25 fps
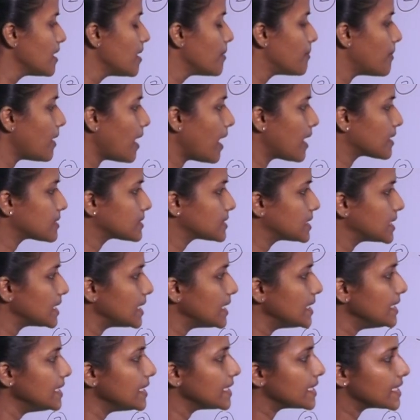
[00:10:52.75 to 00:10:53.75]

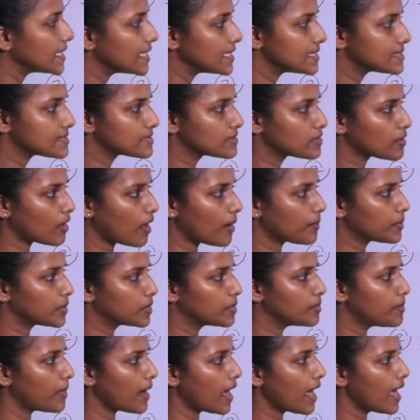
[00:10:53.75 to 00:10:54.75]
Martin is
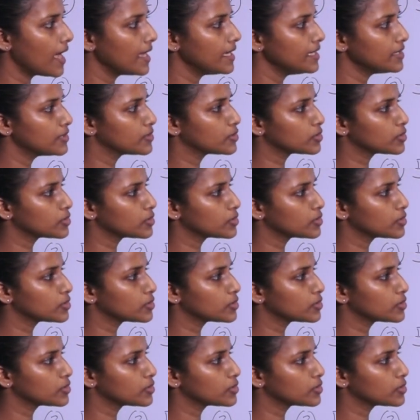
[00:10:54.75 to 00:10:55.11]
dropped by